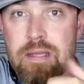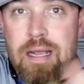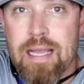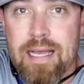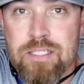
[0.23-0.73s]

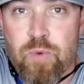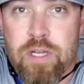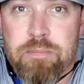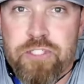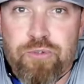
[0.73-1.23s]
Alright guys,
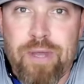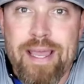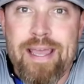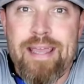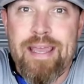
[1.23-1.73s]
welcome to
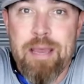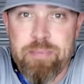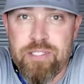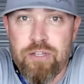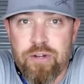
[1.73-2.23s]
a
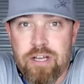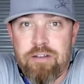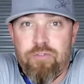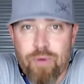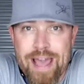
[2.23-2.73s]
episode
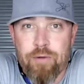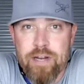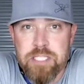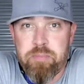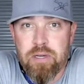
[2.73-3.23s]
of Rad
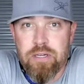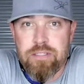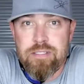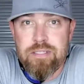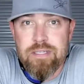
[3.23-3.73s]
Race
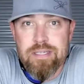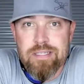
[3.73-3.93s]
Parts.